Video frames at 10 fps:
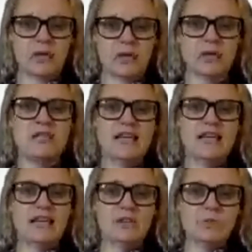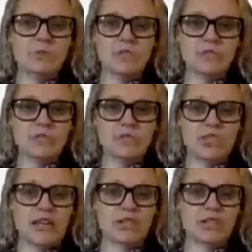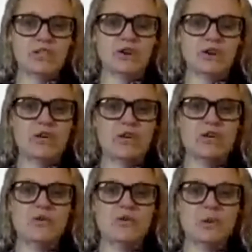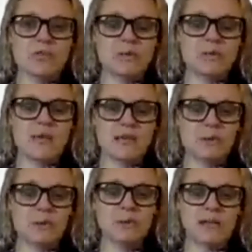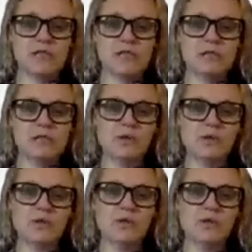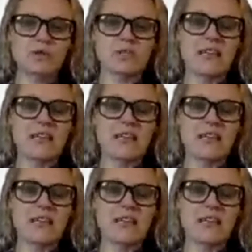So if you want to change or you want to make an application to a course,